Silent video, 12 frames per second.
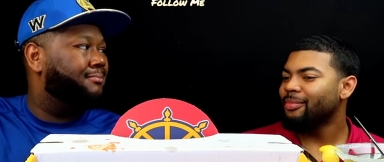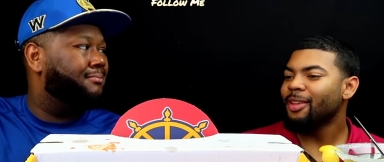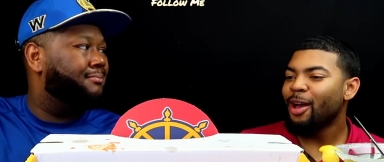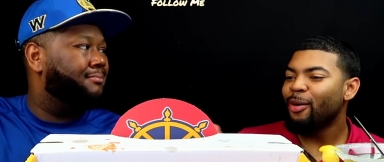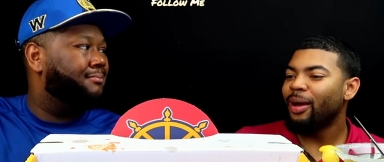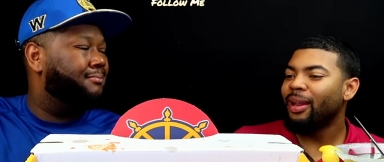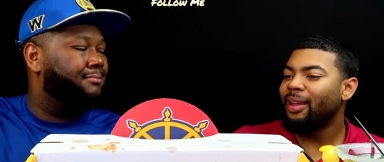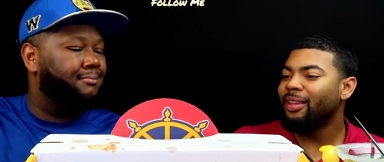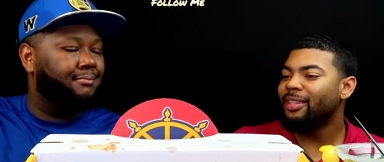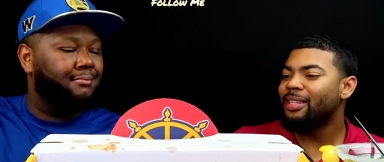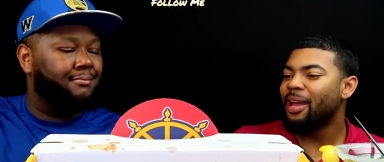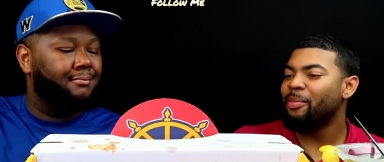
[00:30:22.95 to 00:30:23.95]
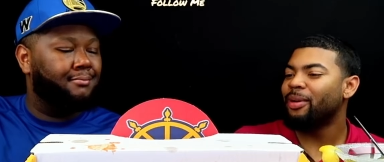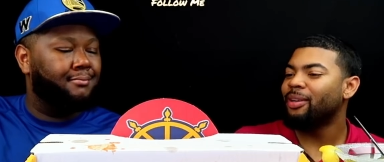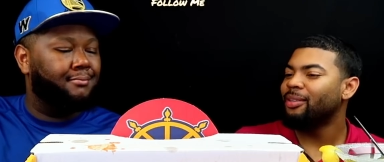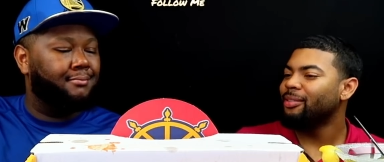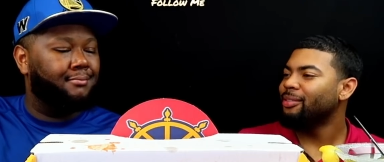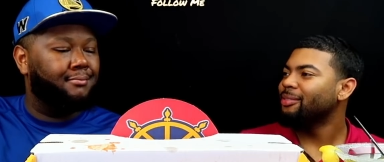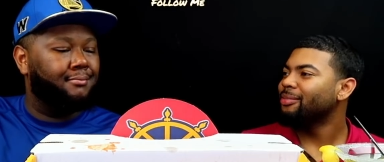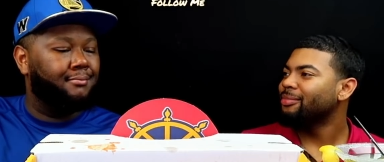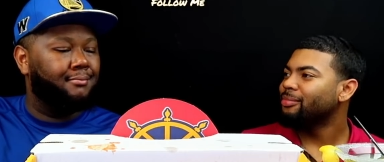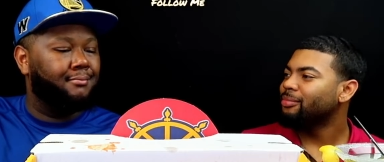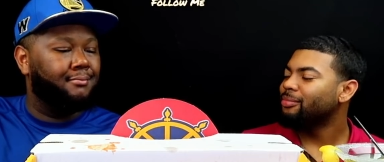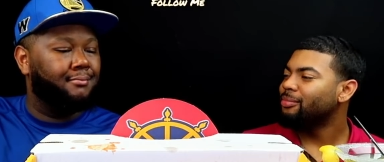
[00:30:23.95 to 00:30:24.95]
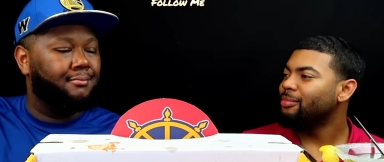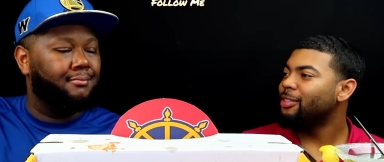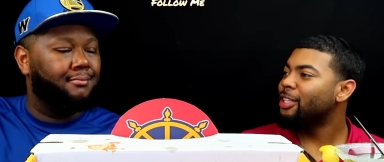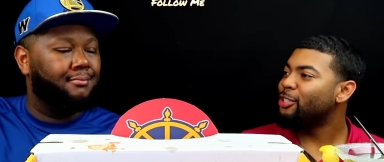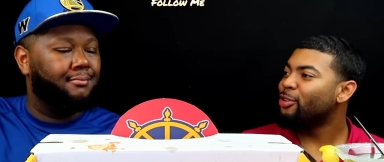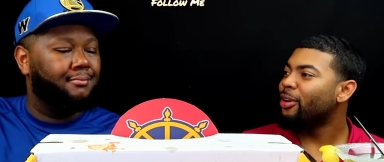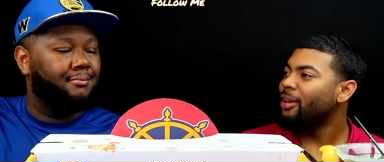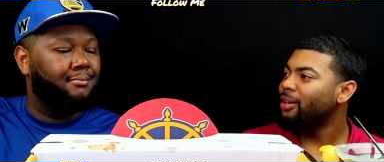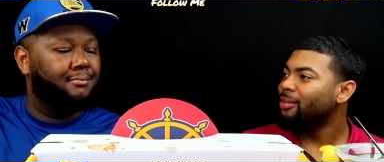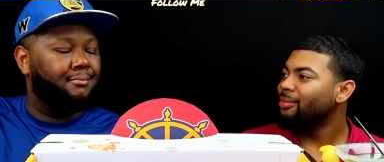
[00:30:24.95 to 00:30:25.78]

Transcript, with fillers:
Speaker 1: Oh, I hit the timer. Detroit.